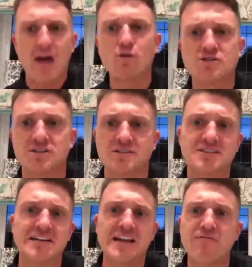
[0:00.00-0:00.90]

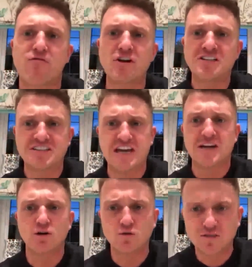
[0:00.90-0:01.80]
thousands in every
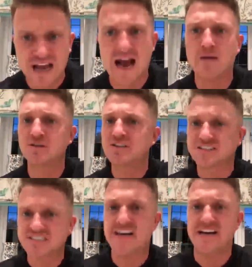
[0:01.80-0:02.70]
single
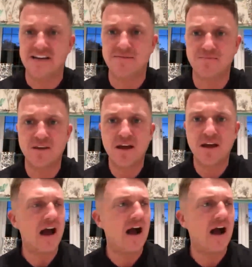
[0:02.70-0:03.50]
town and city,